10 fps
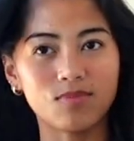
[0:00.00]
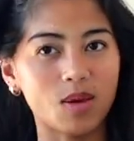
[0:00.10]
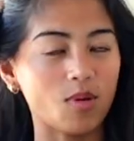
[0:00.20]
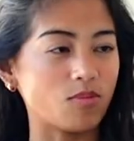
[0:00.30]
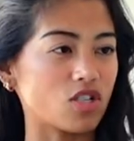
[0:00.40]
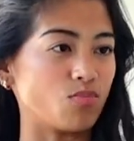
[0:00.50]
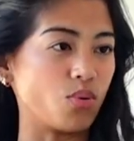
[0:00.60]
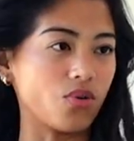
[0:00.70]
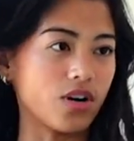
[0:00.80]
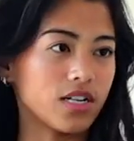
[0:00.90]
Maybe I'm just
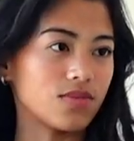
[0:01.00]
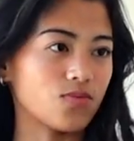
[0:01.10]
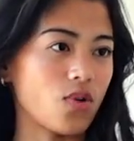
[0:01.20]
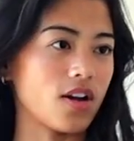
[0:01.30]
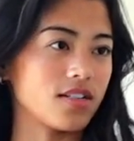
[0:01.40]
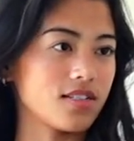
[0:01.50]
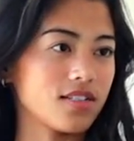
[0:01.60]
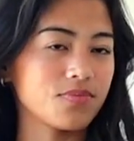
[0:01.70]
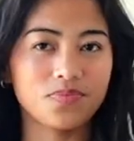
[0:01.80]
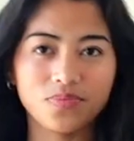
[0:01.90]
bored and want